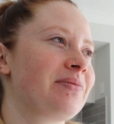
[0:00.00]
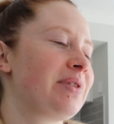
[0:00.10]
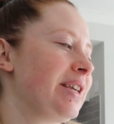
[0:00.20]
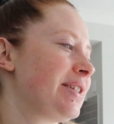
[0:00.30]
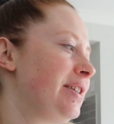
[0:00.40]

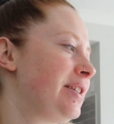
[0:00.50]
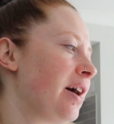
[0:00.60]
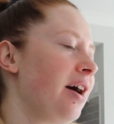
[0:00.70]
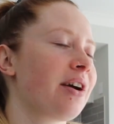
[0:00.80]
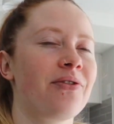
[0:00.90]
this
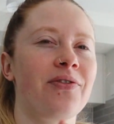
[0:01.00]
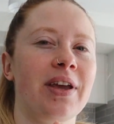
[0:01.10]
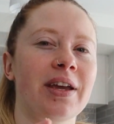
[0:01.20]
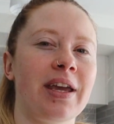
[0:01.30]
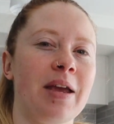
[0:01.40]
dark
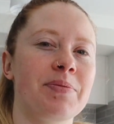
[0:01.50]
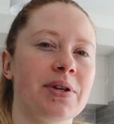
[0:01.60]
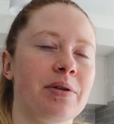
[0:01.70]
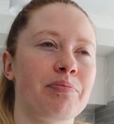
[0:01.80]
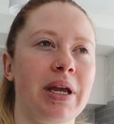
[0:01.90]
figure keeps
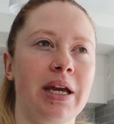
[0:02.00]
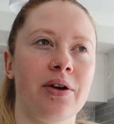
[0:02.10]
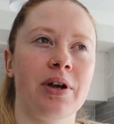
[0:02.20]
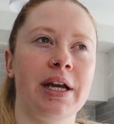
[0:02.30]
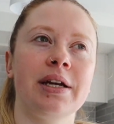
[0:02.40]
on
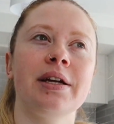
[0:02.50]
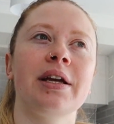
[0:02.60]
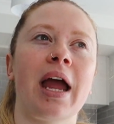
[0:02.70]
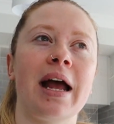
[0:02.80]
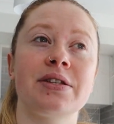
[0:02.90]
appearing
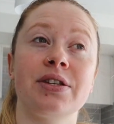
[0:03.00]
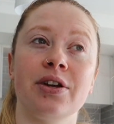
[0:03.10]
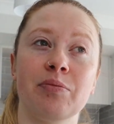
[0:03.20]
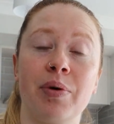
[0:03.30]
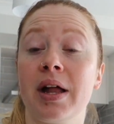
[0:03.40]
at
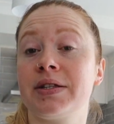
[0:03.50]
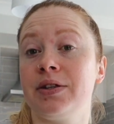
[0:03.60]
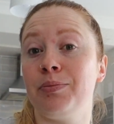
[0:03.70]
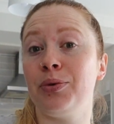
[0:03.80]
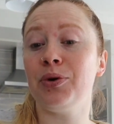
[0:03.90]
certain parts of
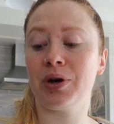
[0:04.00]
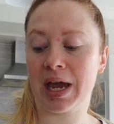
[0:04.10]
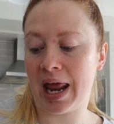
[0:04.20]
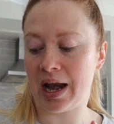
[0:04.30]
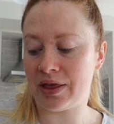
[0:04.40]
the book,
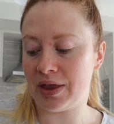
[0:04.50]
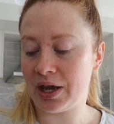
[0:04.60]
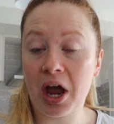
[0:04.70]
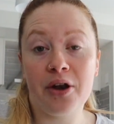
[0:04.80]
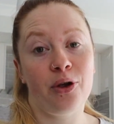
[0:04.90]
and I
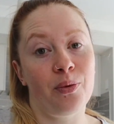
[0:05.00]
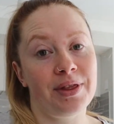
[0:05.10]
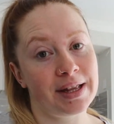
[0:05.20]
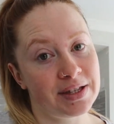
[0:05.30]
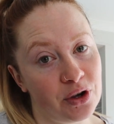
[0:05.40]
think I know where
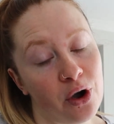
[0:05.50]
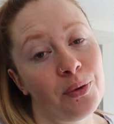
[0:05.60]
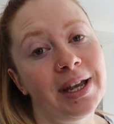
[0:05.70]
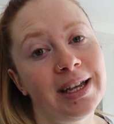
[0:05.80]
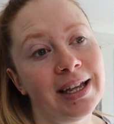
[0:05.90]
that's
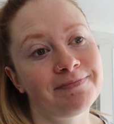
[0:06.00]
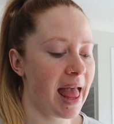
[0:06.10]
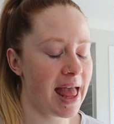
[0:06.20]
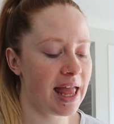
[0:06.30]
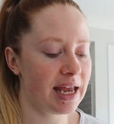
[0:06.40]
going.
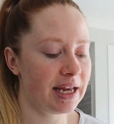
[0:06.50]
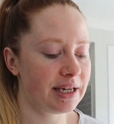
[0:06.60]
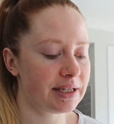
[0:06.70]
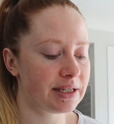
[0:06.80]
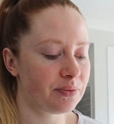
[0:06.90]

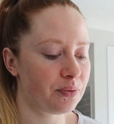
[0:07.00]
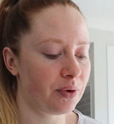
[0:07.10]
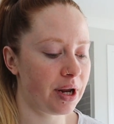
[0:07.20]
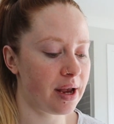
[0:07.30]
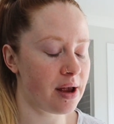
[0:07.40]
And
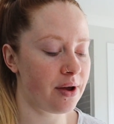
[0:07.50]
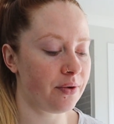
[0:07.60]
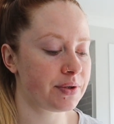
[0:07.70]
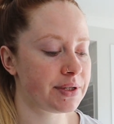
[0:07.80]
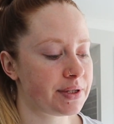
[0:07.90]
what
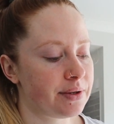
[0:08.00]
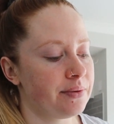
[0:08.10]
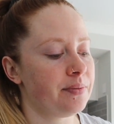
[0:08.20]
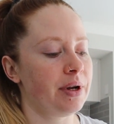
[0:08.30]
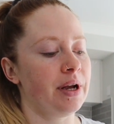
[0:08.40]
else?
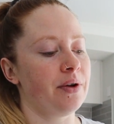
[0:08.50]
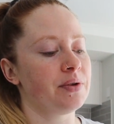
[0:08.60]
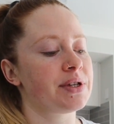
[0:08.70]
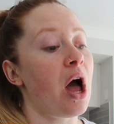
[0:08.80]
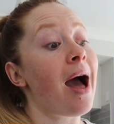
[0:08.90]

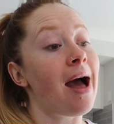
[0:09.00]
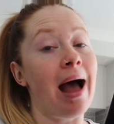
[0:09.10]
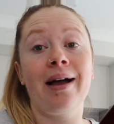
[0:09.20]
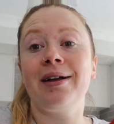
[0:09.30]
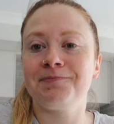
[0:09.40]

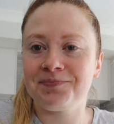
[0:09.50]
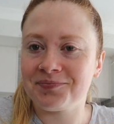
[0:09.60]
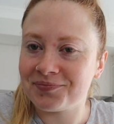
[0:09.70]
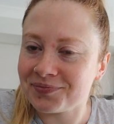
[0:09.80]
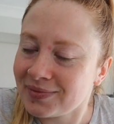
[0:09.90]
I
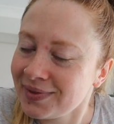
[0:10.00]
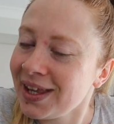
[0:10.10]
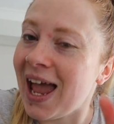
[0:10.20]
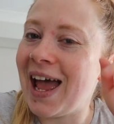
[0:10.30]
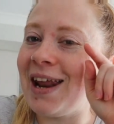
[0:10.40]

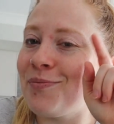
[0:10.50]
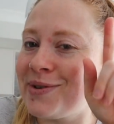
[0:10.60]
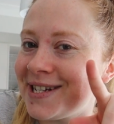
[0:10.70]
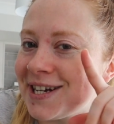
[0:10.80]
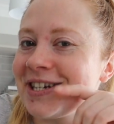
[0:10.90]
had a
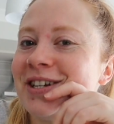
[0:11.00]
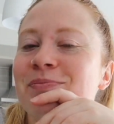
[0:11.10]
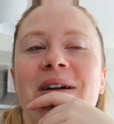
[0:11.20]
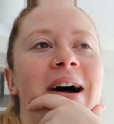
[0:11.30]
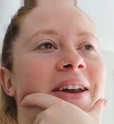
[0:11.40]
prediction
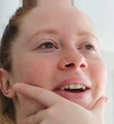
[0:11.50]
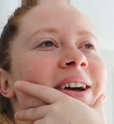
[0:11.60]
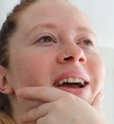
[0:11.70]
about